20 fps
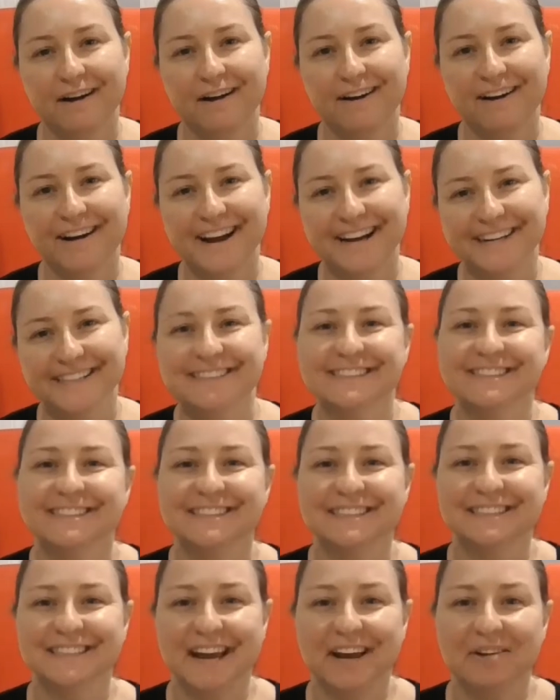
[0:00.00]
Hi,
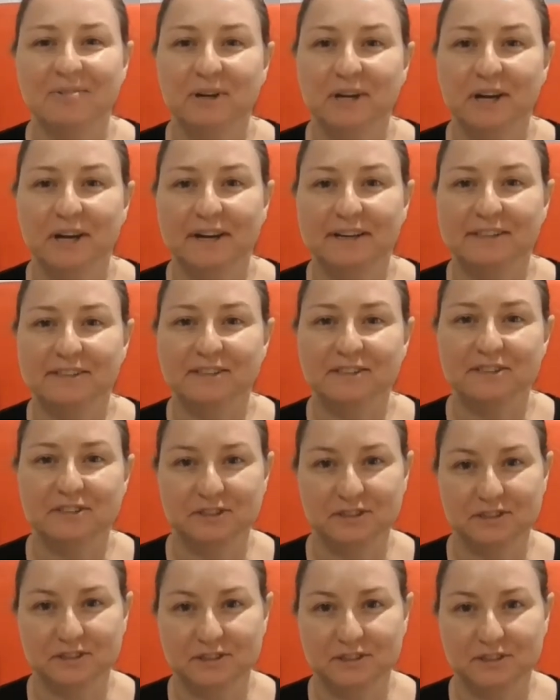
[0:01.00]
today we're going to
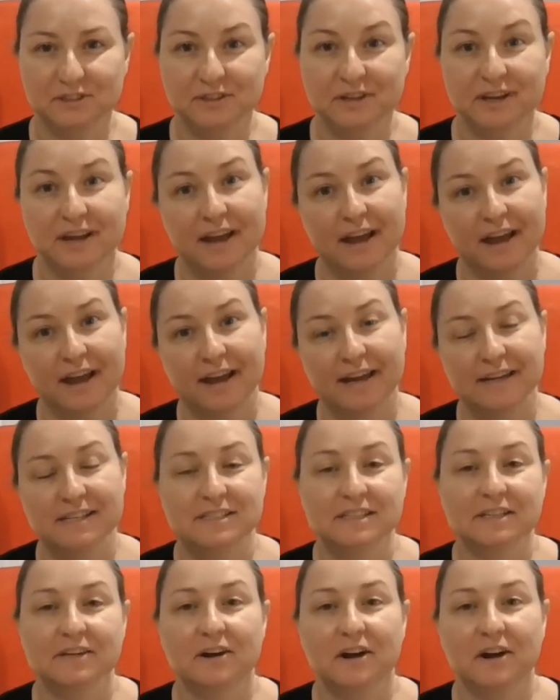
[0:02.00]
do a
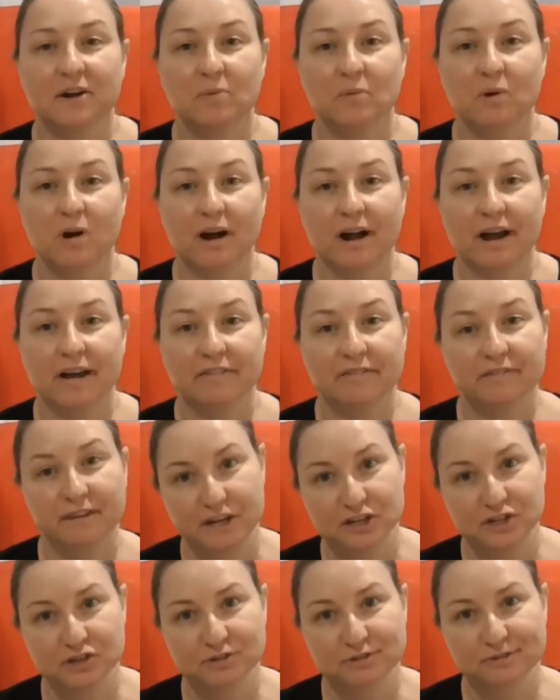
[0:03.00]
DIY
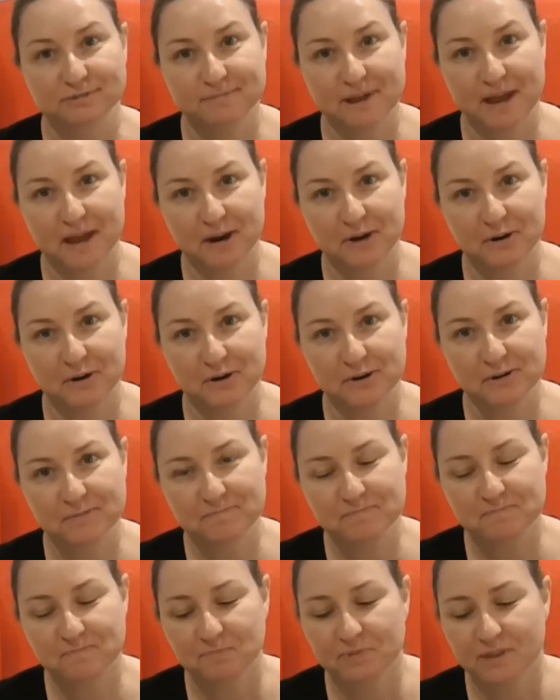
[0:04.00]
facial at home.
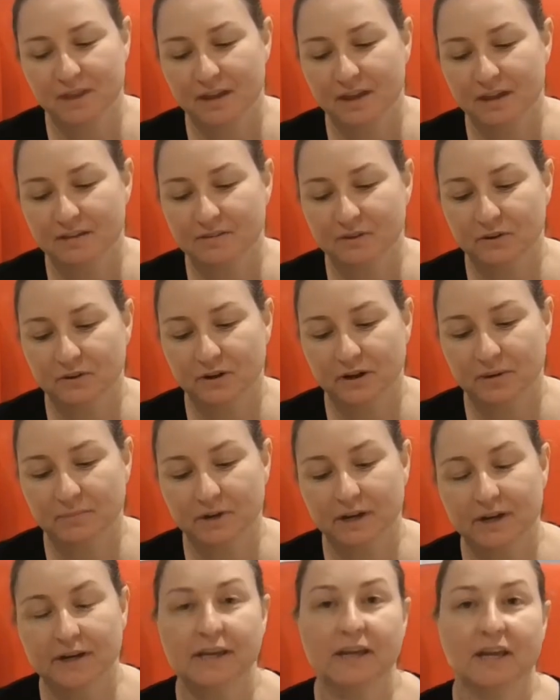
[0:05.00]
So I'm
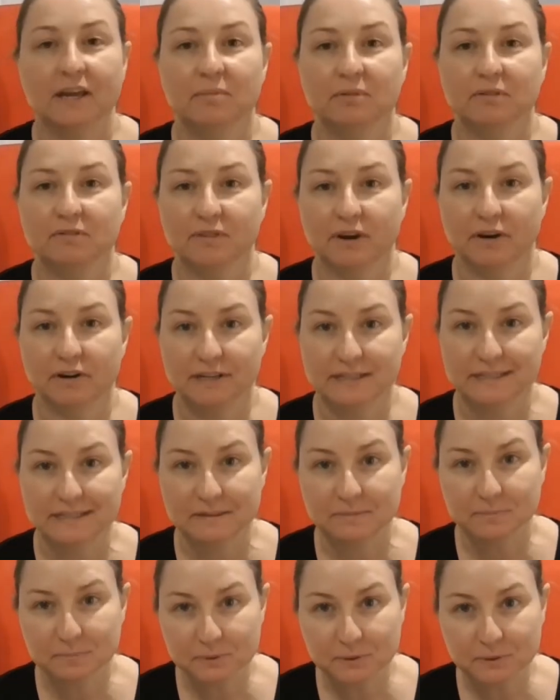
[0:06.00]
going to keep it very
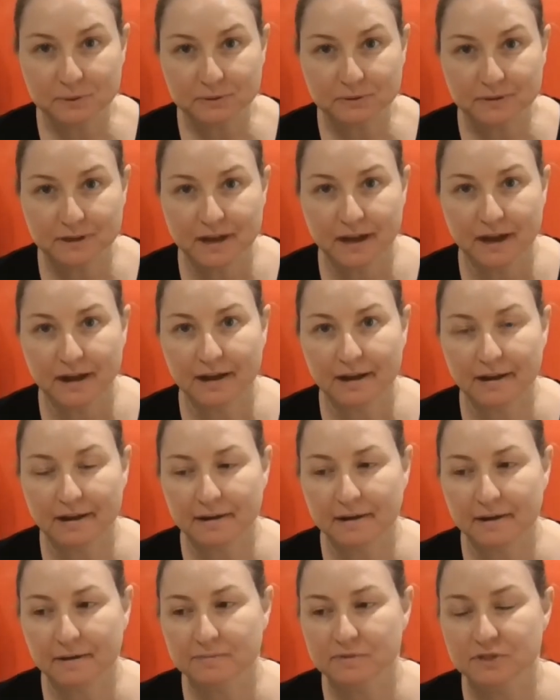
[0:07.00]
simple,
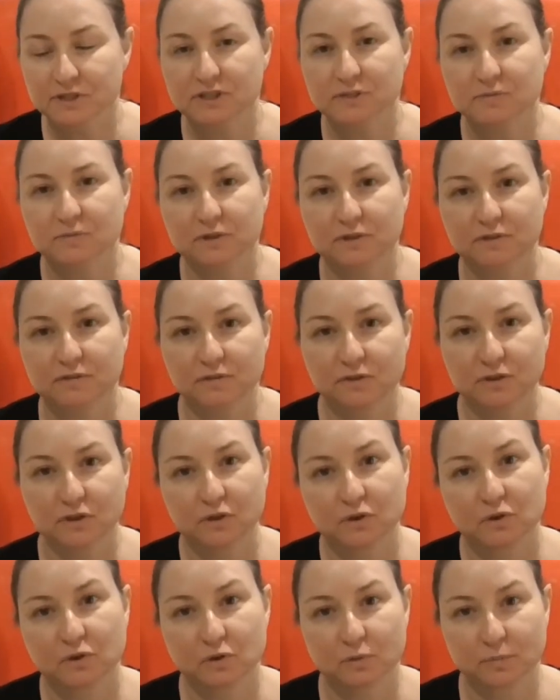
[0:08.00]
just with a few
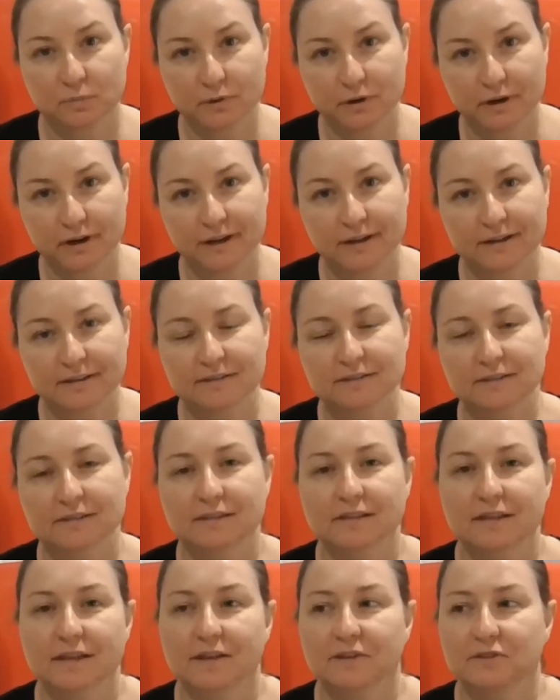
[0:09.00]
core products.
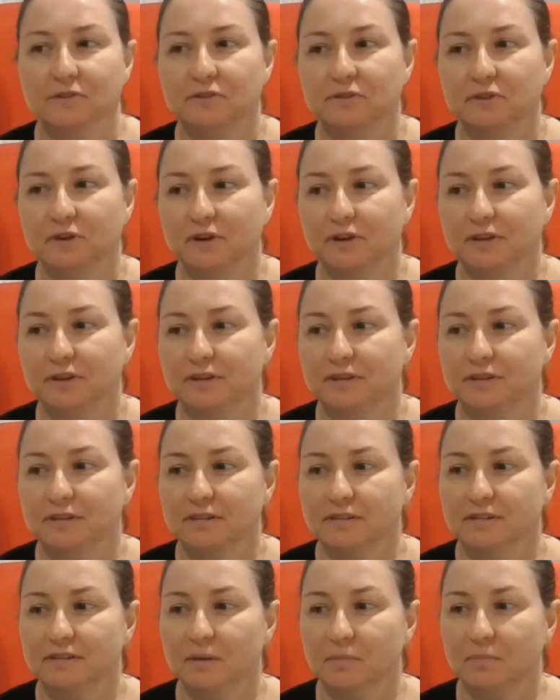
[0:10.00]
So this
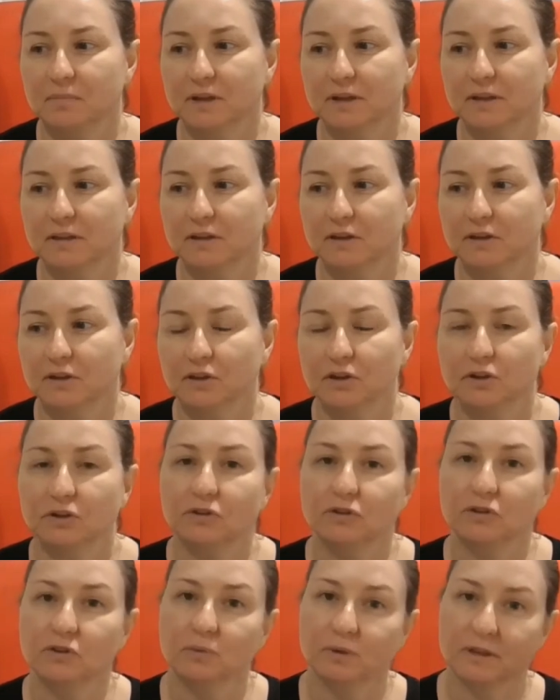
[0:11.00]
is something that you can
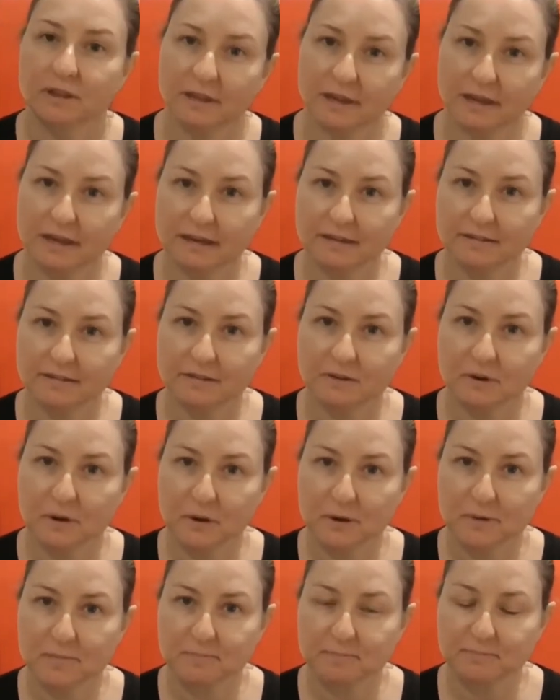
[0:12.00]
do with ease at
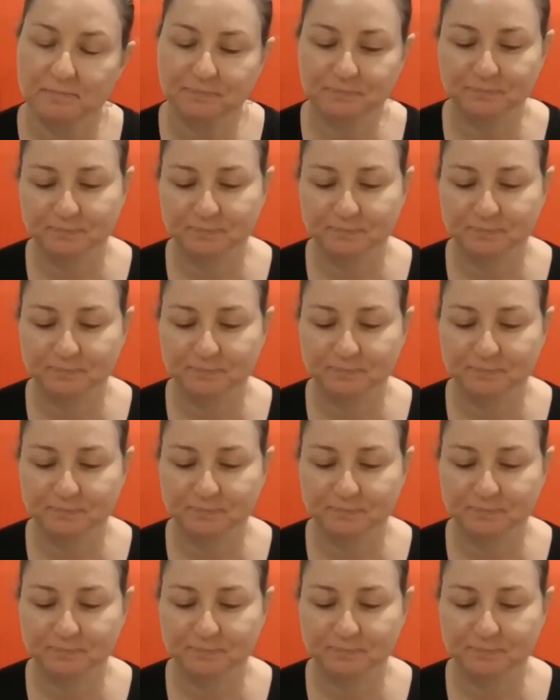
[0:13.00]
home.